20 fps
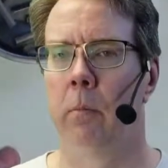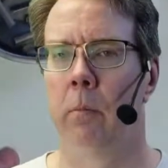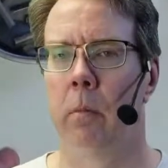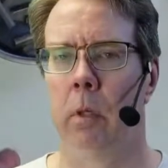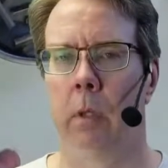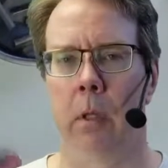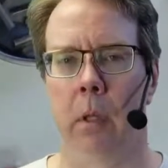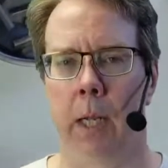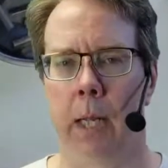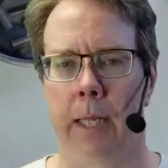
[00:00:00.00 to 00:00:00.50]

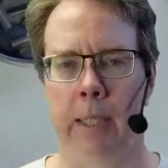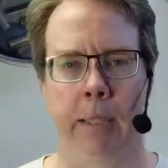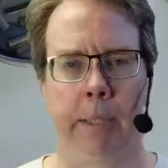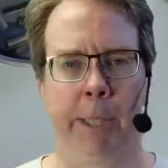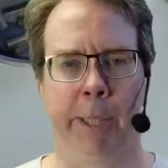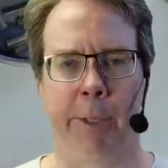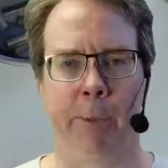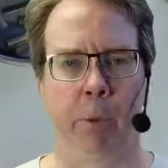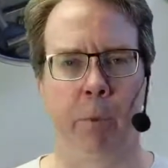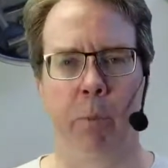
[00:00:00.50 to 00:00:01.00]
but the last
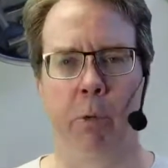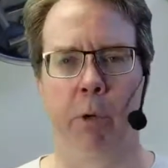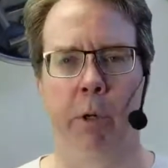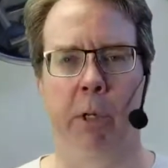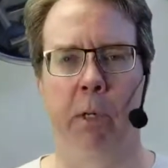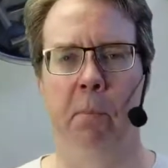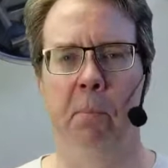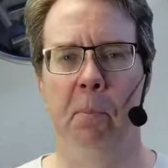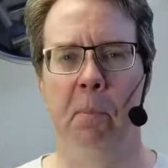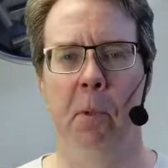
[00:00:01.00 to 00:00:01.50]
six were
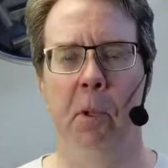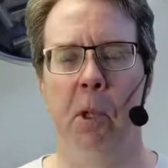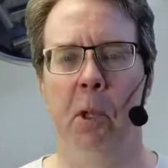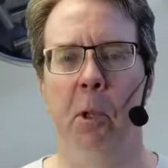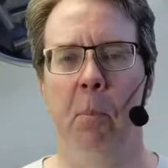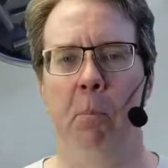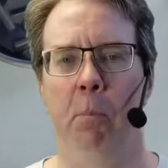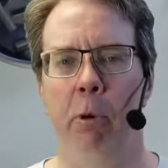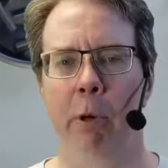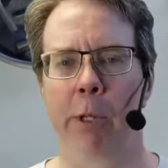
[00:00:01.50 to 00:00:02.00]
pretty
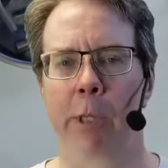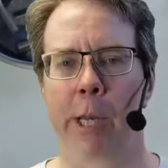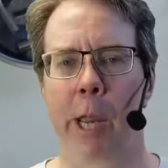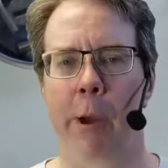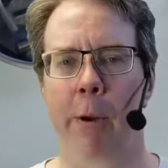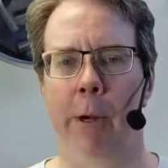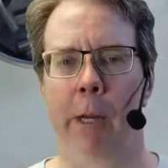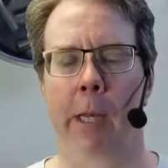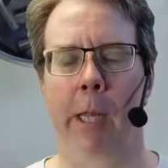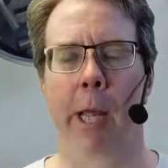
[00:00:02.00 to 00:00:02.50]
pretty
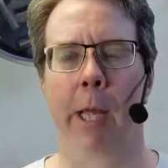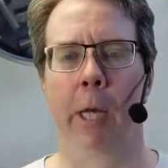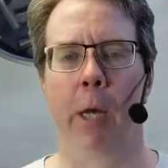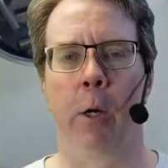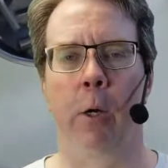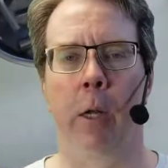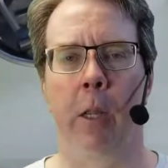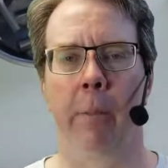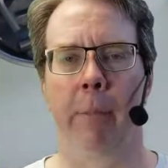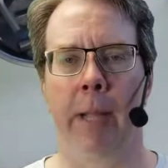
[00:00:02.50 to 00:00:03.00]
scary to cut
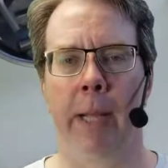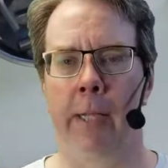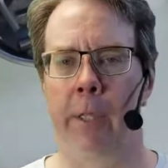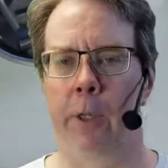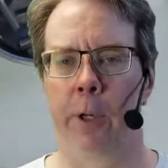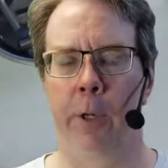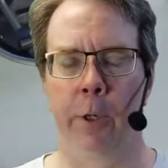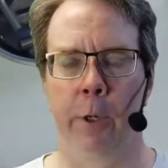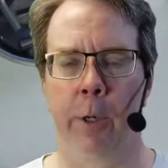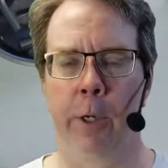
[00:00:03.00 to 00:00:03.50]
out on the
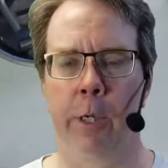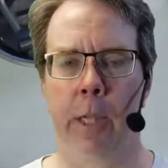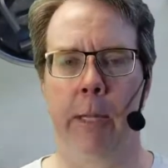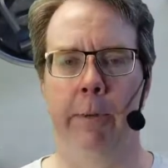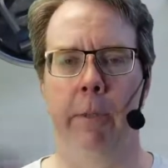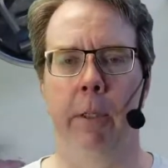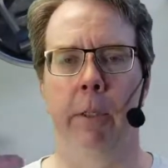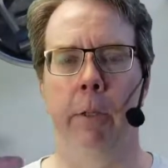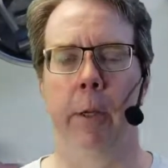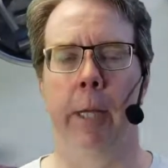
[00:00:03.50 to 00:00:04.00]
bandsaw, so I just
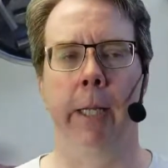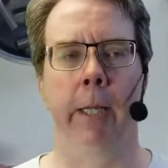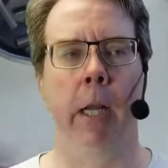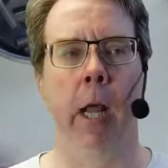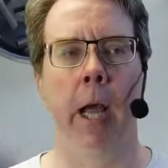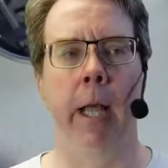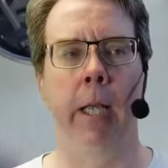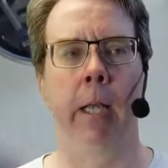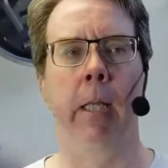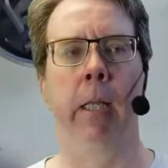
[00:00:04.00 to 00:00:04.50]
left it. So I had
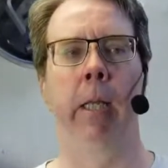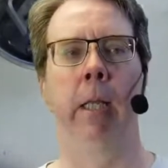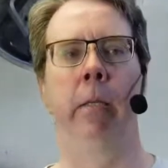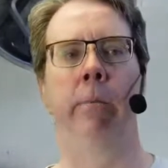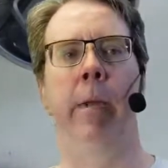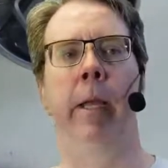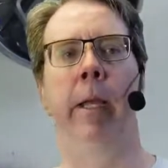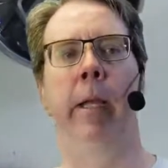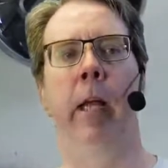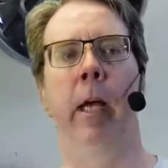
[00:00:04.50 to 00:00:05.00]
90 of these
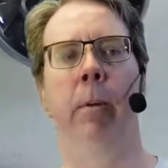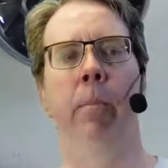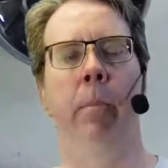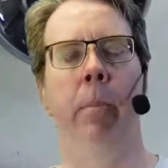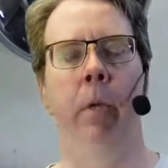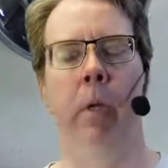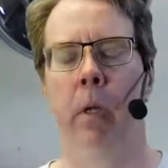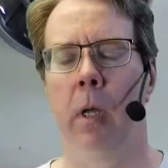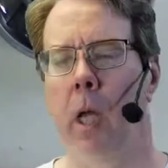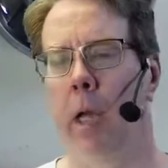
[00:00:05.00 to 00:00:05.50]
made up.
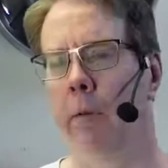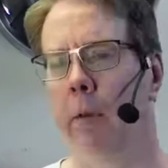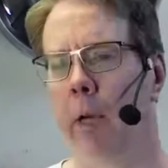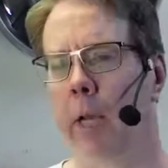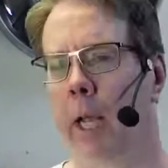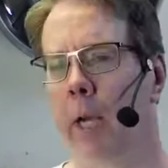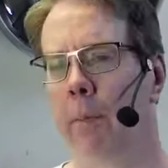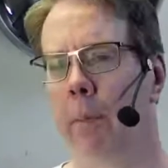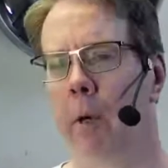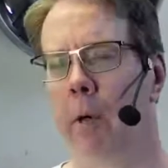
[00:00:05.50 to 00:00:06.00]
I've only
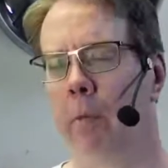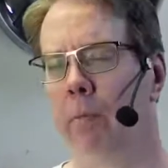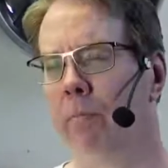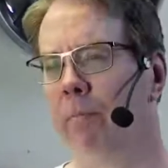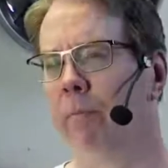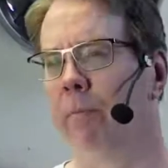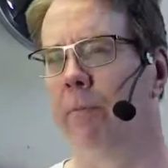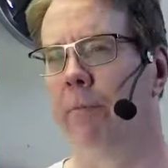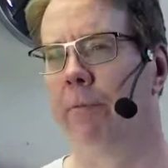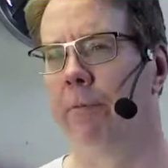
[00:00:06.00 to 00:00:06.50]
got about
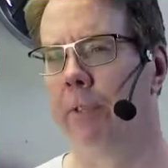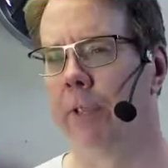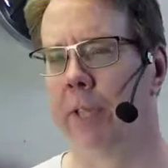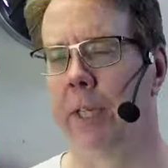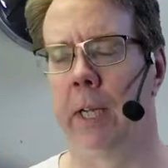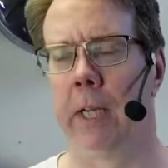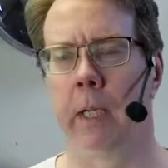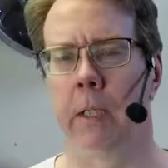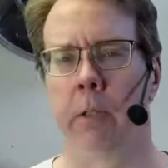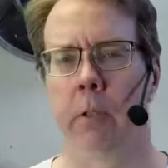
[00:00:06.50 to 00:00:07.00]

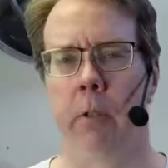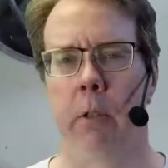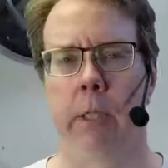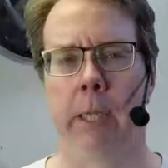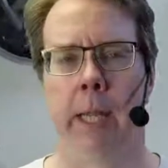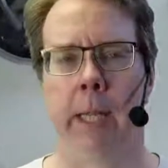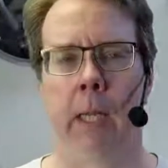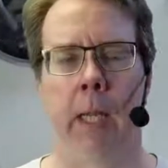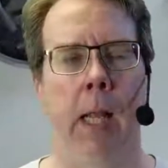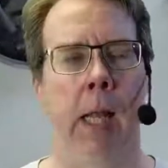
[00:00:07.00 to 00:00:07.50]
six or
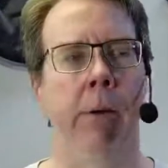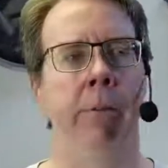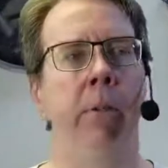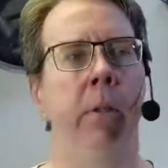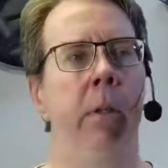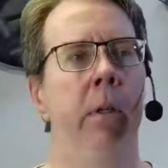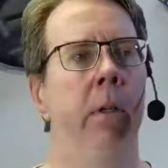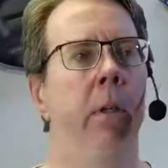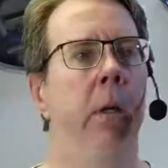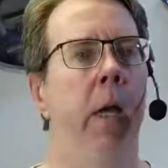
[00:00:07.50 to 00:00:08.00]
10
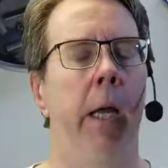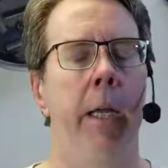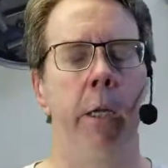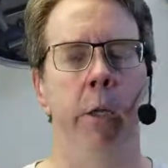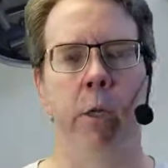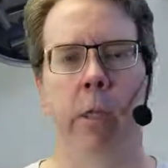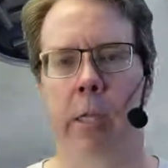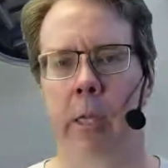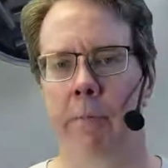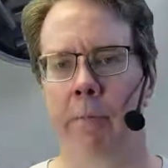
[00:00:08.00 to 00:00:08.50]
left. I
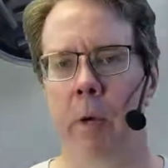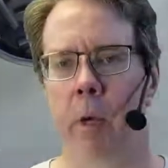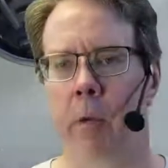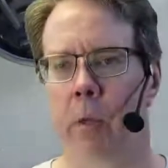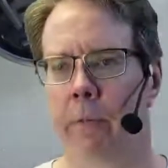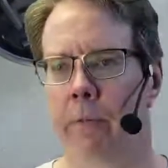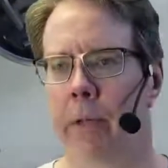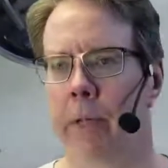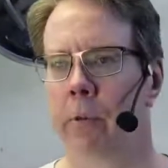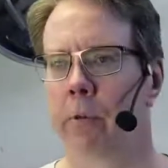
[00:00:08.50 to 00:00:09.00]
usually give them out
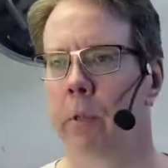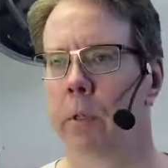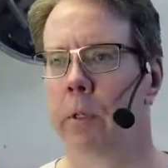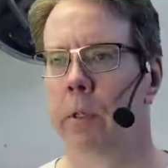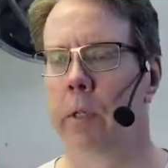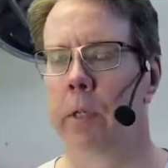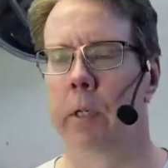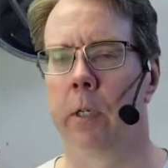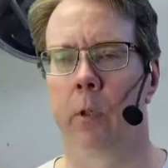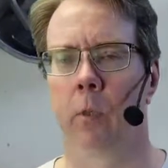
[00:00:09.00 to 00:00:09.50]
to
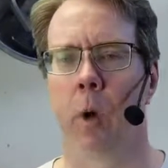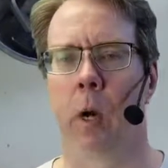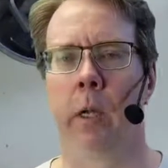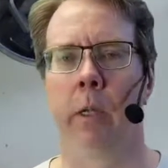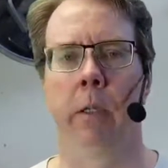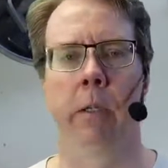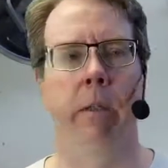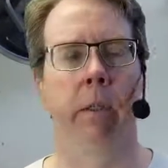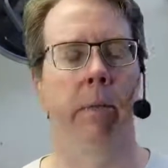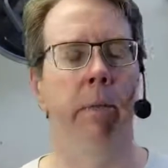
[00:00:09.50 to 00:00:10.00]
veterans at
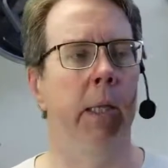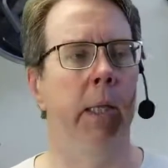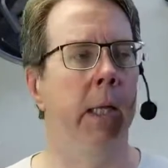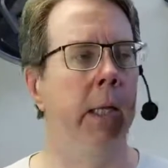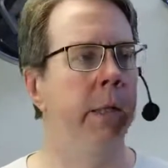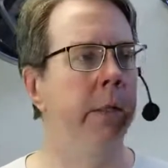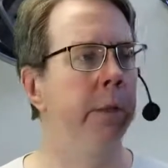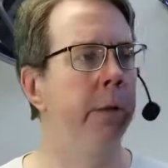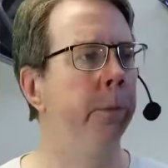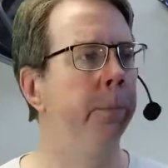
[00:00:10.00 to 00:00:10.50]
SWAT and stuff like
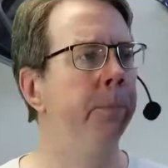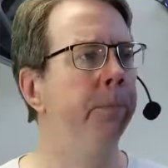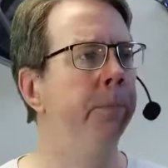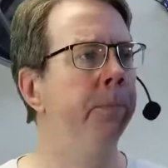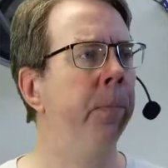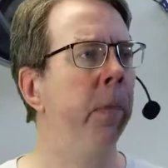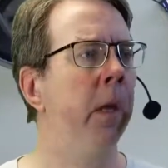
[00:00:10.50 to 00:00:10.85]
that. So,